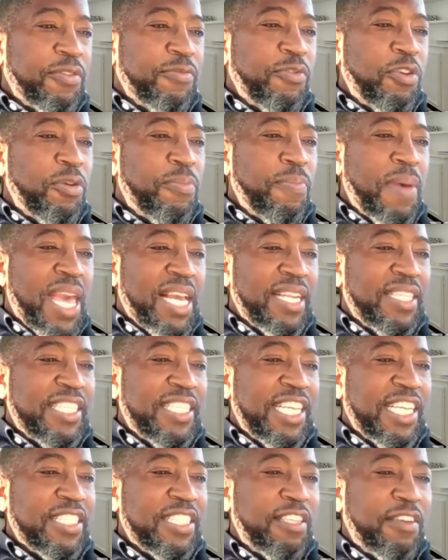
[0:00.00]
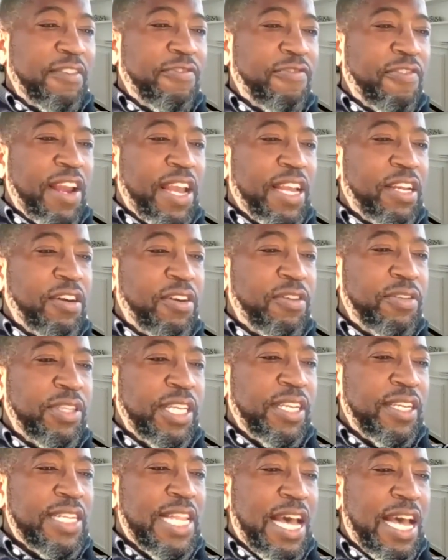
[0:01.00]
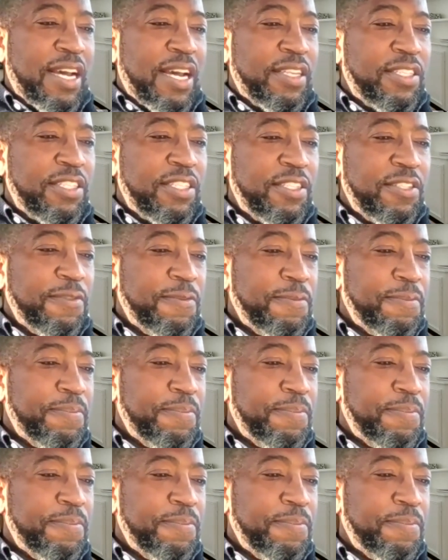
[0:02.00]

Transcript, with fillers: Romantics of Franconia Notch.